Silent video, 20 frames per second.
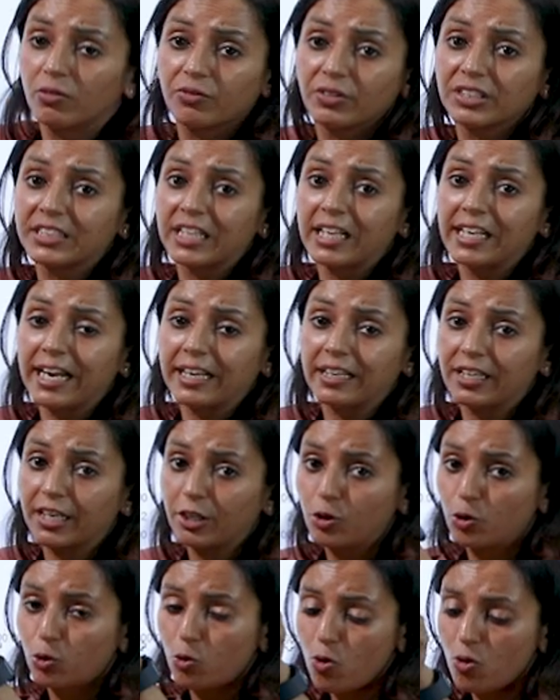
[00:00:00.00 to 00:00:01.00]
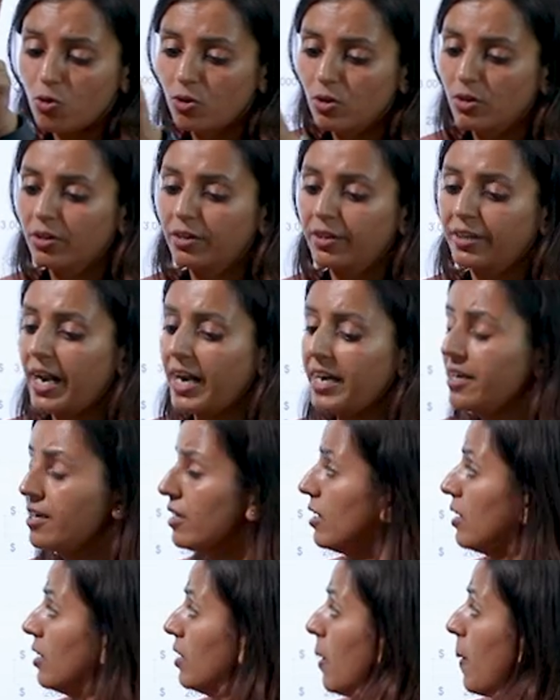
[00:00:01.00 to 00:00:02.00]
We selected 2,
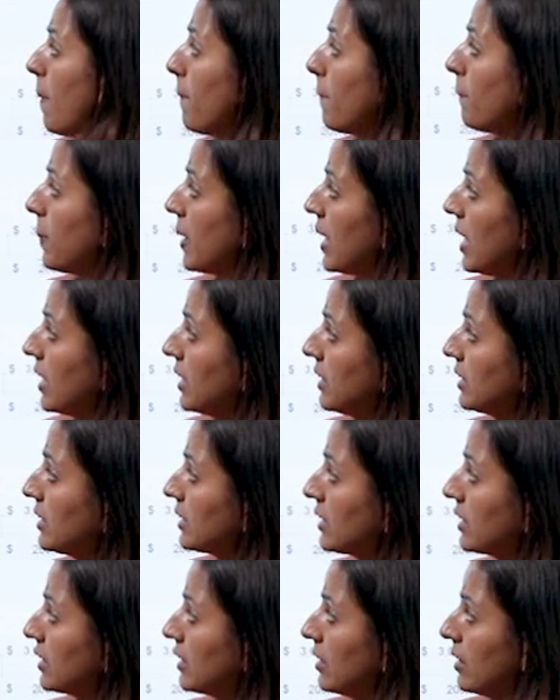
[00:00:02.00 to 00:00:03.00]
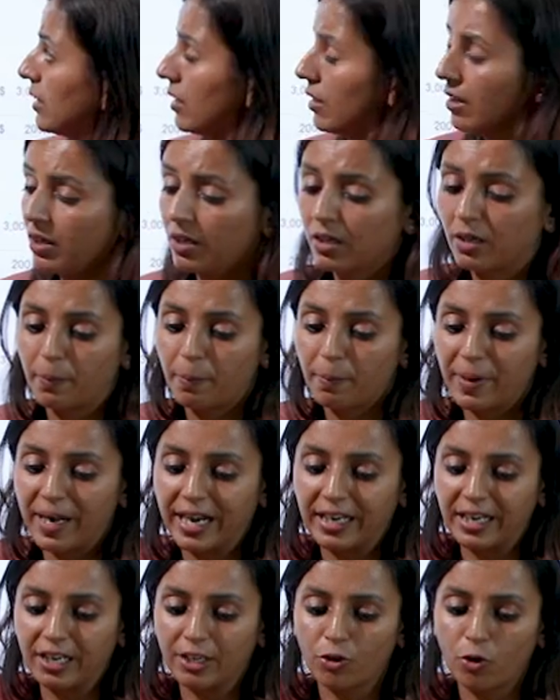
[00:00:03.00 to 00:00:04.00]
right? Plus
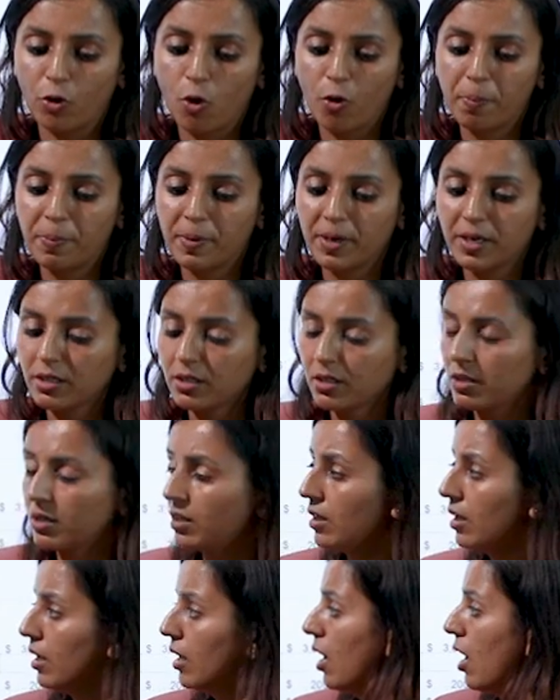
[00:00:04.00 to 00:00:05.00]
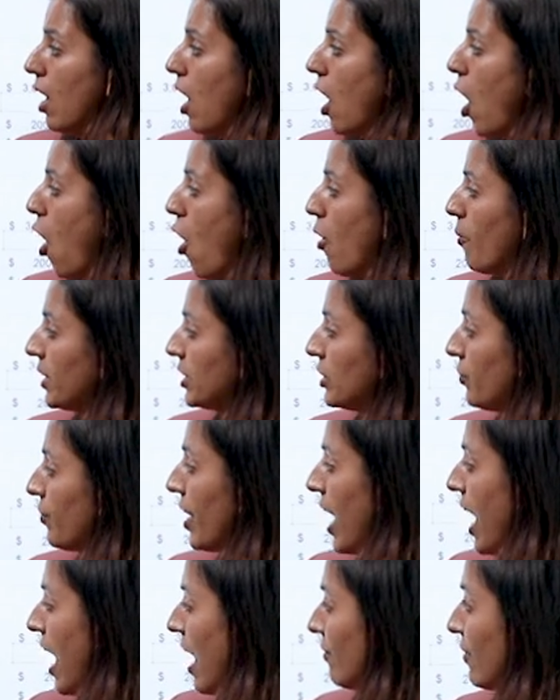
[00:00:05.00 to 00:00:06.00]
bracket open. How much
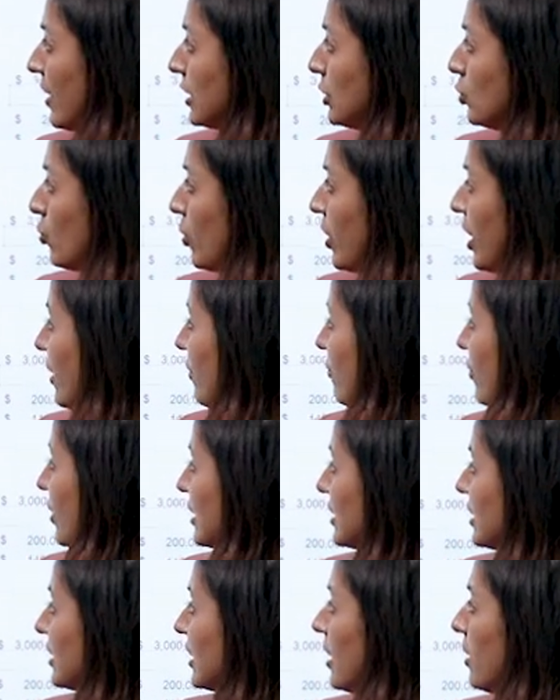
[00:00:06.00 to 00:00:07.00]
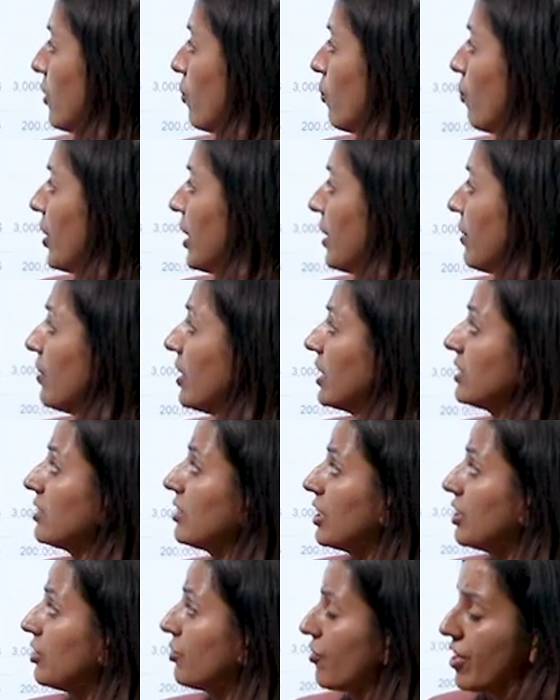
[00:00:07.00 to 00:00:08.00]
we have actually invested? We
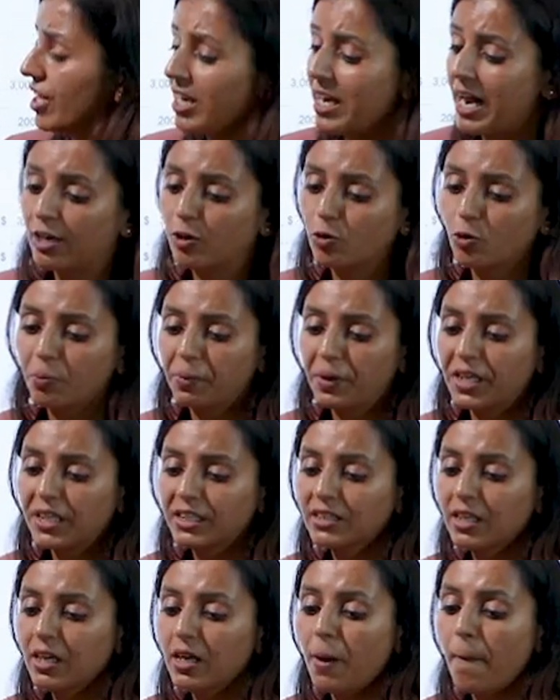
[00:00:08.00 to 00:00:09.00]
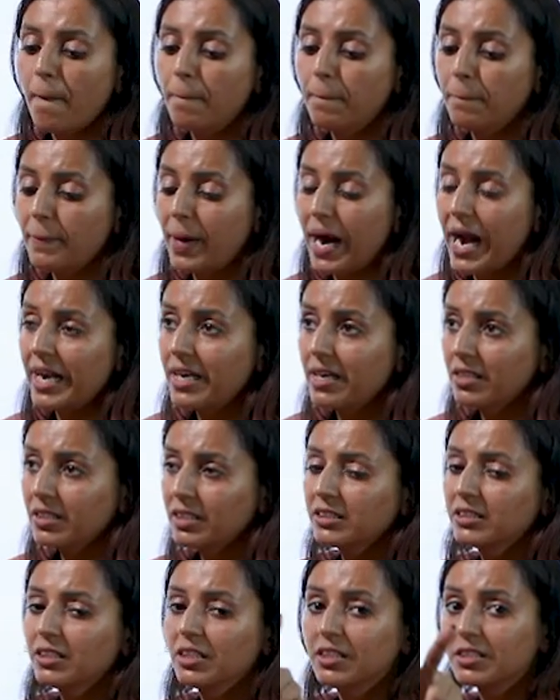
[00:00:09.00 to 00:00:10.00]
invested 3 lakh rupees
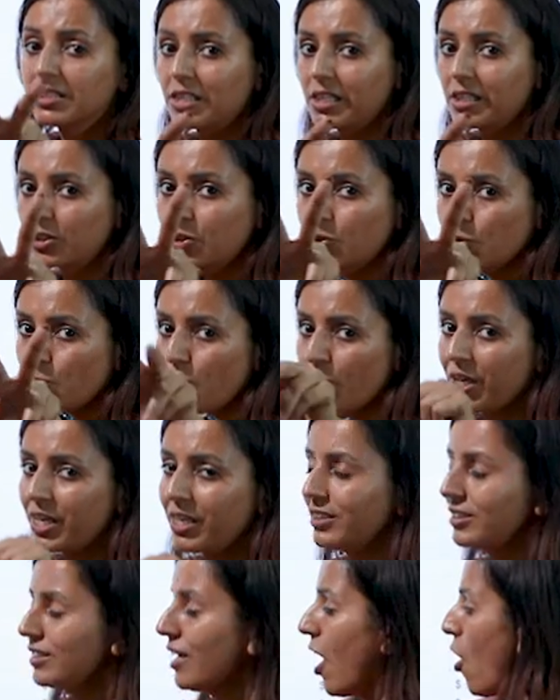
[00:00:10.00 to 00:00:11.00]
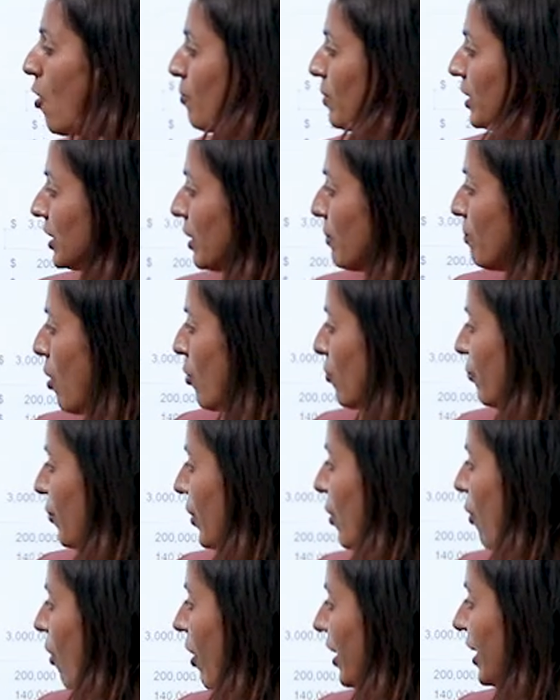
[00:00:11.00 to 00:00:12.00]
minus till 2 years. How much amount
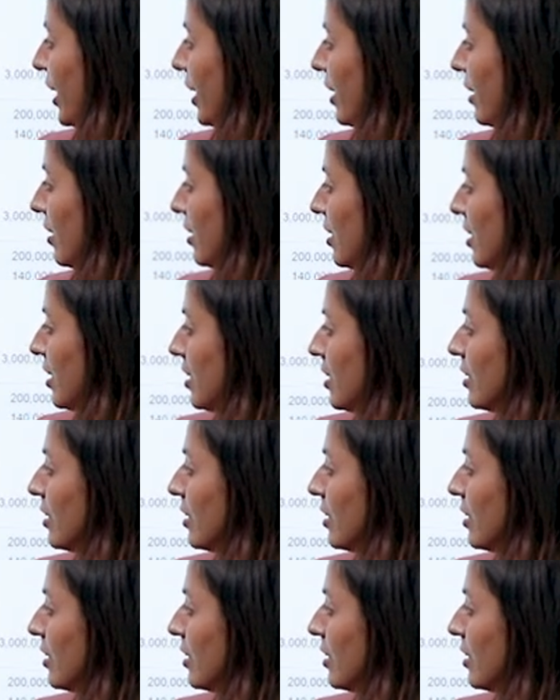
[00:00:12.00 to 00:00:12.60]
we got it?